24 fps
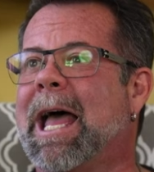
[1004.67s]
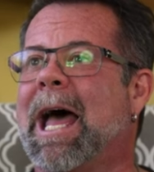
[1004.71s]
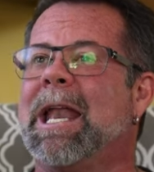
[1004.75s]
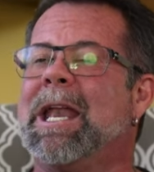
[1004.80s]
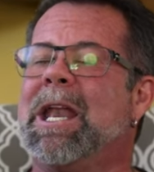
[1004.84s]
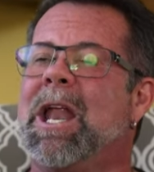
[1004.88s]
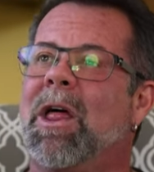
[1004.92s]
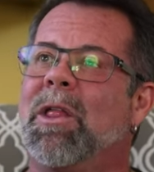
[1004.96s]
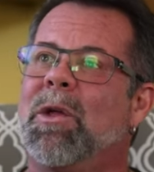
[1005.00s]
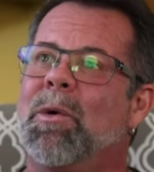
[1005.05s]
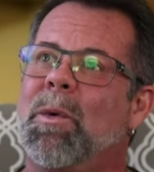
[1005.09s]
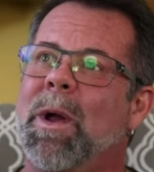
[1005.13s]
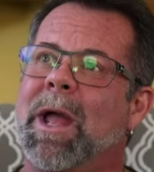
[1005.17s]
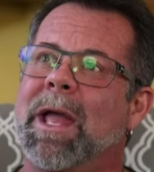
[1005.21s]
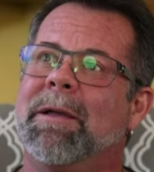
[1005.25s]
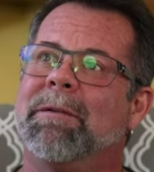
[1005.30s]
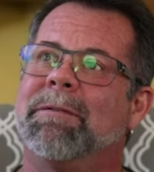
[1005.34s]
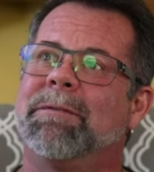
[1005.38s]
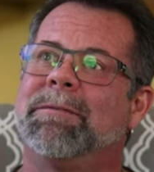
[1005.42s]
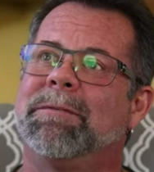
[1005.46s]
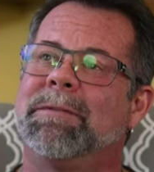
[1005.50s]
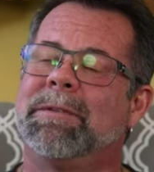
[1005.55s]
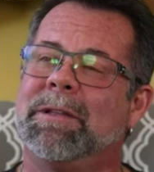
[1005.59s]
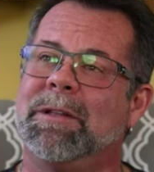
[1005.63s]
Another way
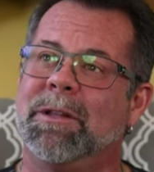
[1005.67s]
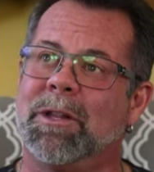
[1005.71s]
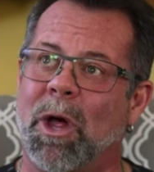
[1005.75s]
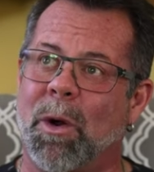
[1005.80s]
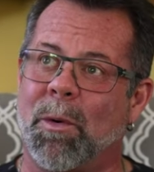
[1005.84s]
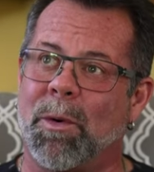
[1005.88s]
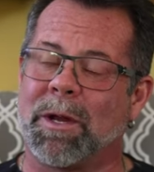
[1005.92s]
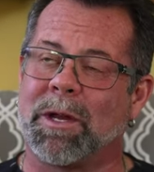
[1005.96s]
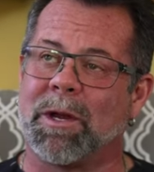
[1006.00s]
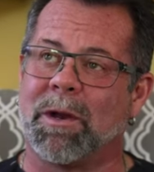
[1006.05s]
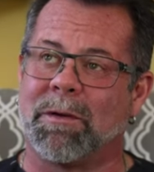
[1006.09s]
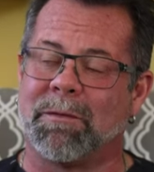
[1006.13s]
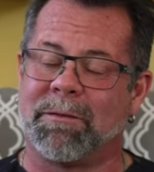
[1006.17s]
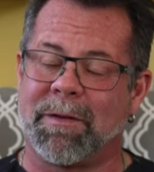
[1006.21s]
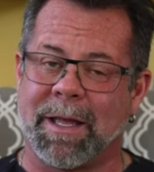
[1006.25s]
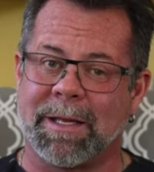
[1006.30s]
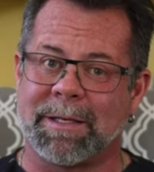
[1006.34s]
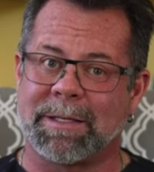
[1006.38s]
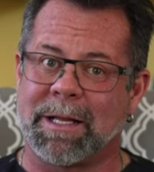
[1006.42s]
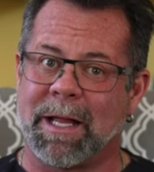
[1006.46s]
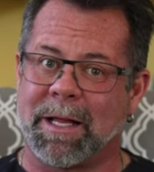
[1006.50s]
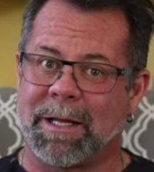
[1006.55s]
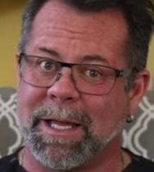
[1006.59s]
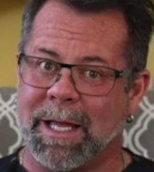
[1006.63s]
of lowering your
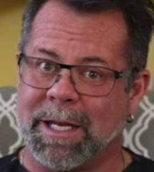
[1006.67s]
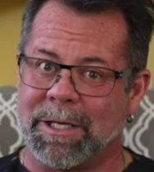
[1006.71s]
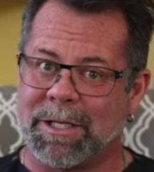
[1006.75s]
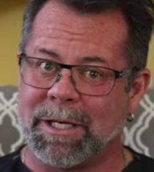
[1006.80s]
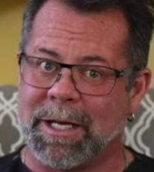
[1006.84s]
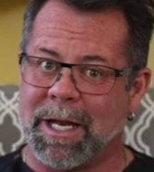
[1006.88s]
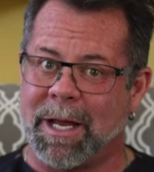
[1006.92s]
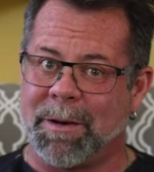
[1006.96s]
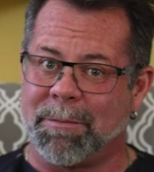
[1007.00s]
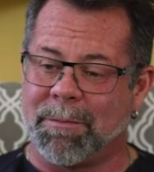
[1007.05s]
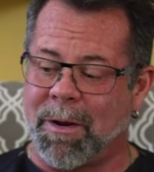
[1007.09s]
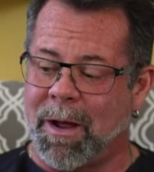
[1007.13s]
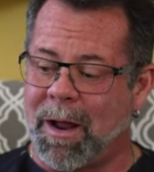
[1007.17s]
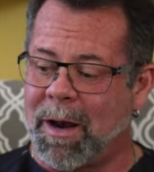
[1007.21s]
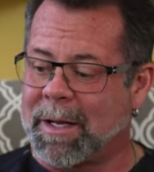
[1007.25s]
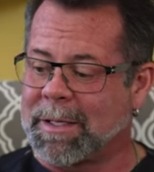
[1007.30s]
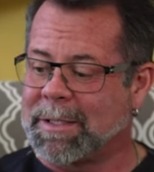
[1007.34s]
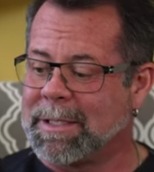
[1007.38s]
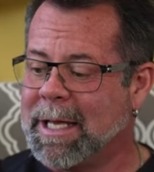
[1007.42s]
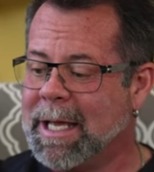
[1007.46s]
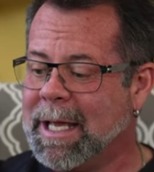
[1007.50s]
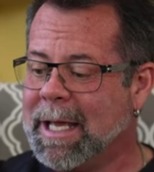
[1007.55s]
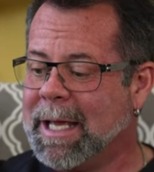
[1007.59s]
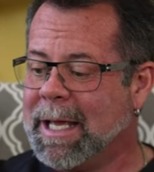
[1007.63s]
advanced glycation end products